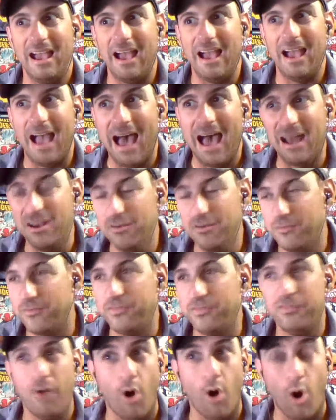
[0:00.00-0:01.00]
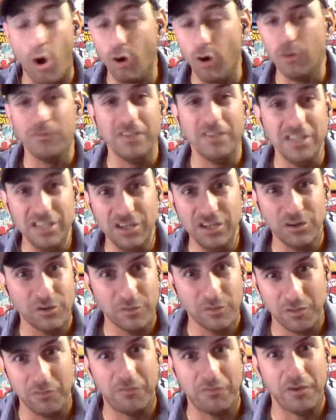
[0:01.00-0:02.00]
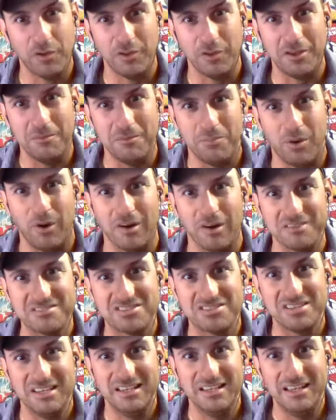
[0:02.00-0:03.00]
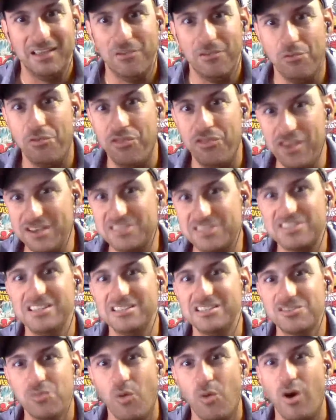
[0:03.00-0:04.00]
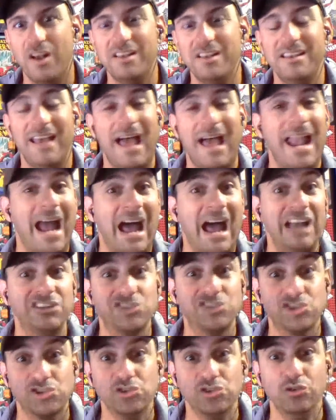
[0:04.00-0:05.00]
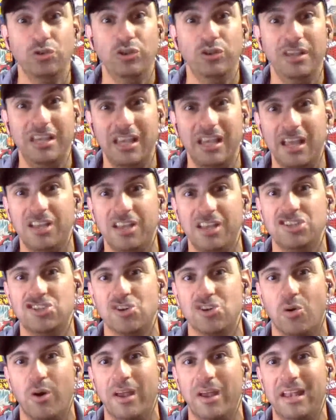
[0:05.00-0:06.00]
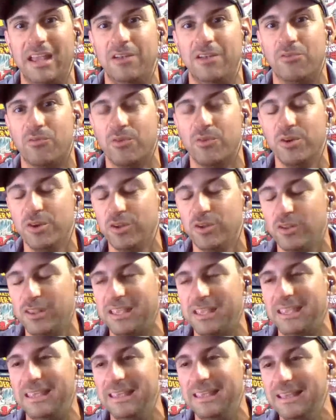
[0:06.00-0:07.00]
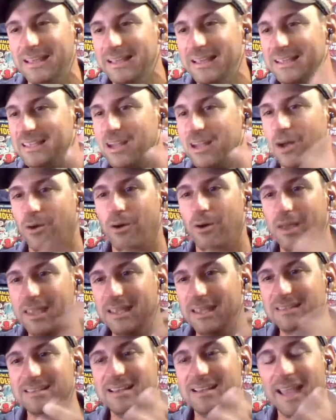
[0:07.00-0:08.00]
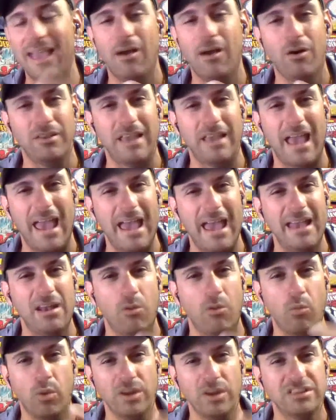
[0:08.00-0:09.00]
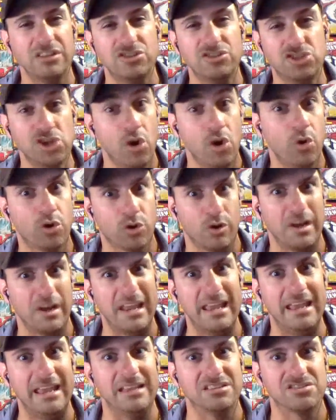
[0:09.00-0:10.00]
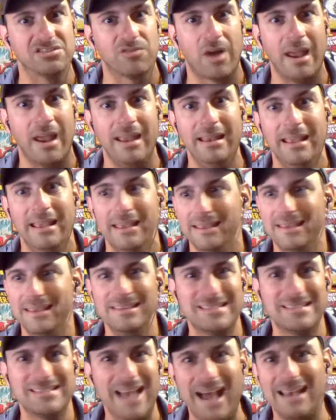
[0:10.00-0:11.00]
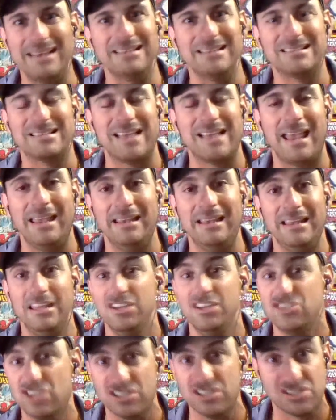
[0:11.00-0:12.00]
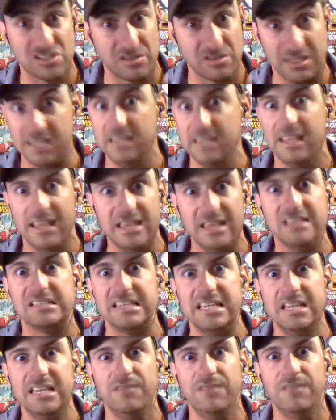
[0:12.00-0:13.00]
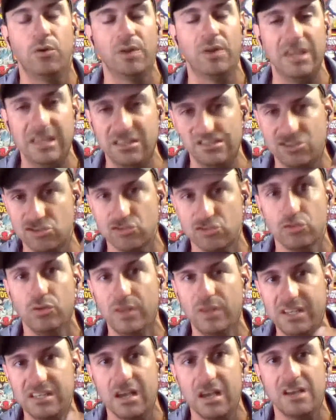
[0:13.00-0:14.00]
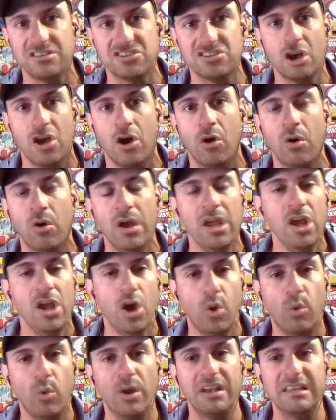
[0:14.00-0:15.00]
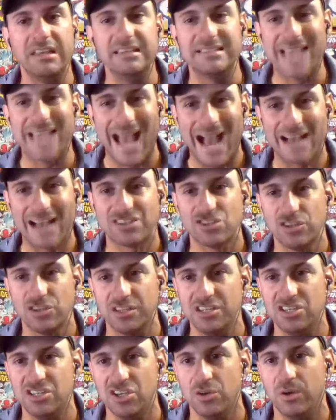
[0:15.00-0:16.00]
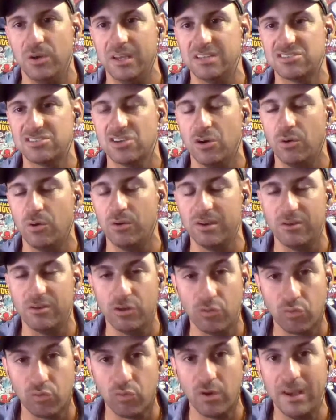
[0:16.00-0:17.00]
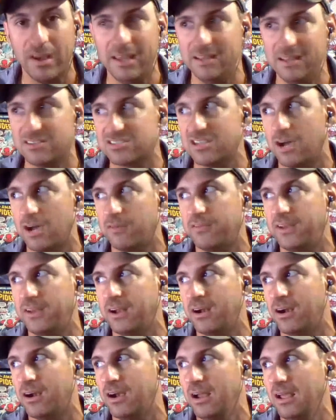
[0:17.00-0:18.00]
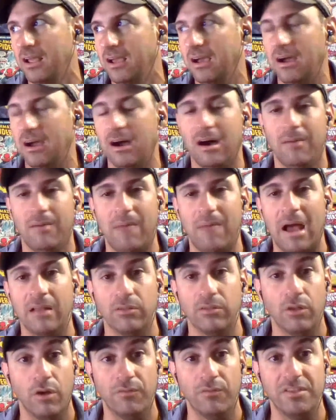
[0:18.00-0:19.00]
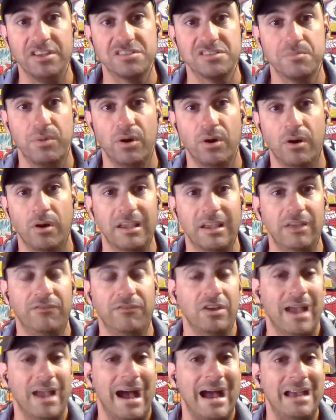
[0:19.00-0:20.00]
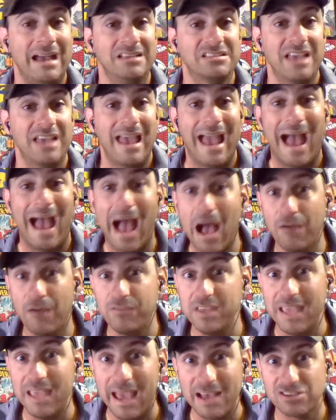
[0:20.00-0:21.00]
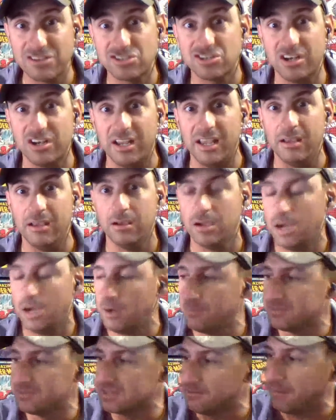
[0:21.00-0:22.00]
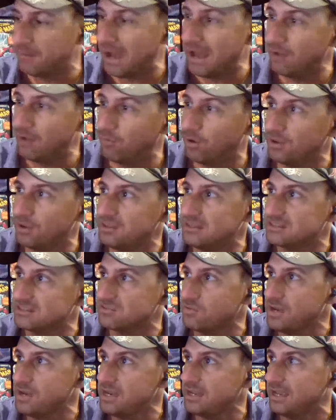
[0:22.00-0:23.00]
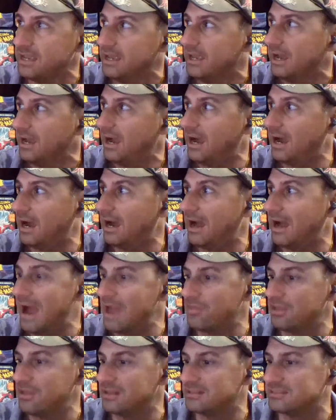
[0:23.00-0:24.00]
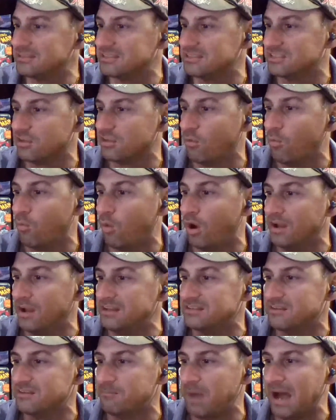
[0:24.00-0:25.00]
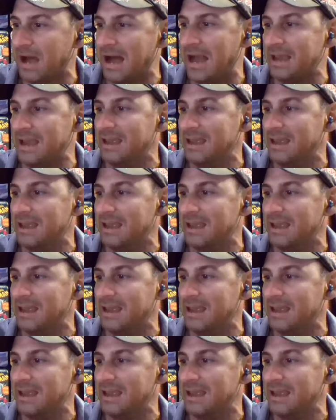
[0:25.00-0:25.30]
out of all the Year of the Villain books, this is one that I truly enjoyed and really, you know, hit the nail on the head on what the Joker is, right? He's not insane. He is evil. He truly does know what he's actually doing. So great stuff here. I love this book. If you guys have the extra income to buy one this week, I think this is the one to buy.